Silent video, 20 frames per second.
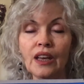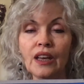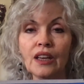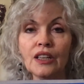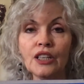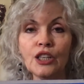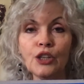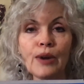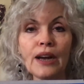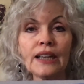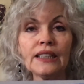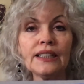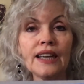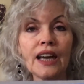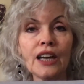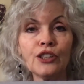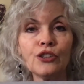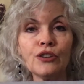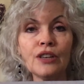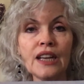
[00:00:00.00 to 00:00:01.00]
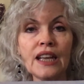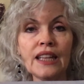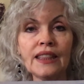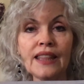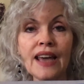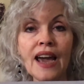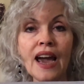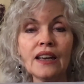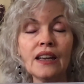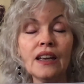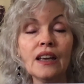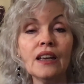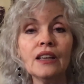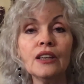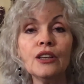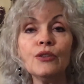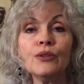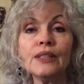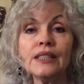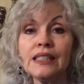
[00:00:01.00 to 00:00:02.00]
Directly underneath that,
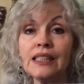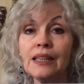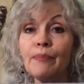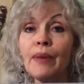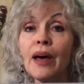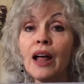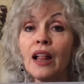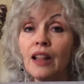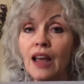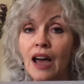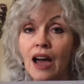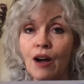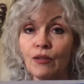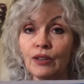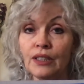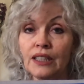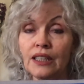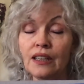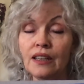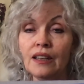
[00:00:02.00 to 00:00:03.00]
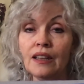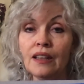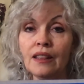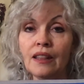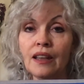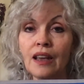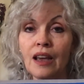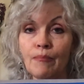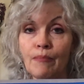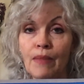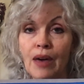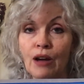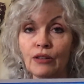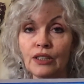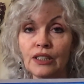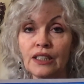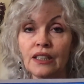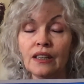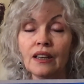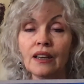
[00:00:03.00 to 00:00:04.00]
you spell out the
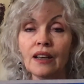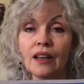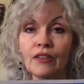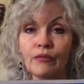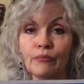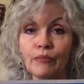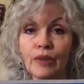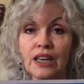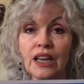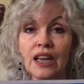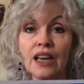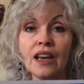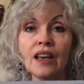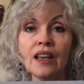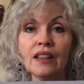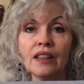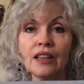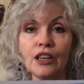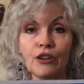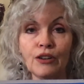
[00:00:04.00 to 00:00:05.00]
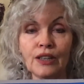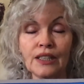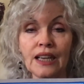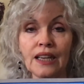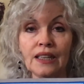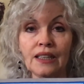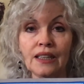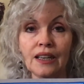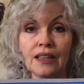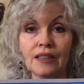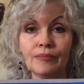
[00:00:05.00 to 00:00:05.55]
amount of money that you're sending.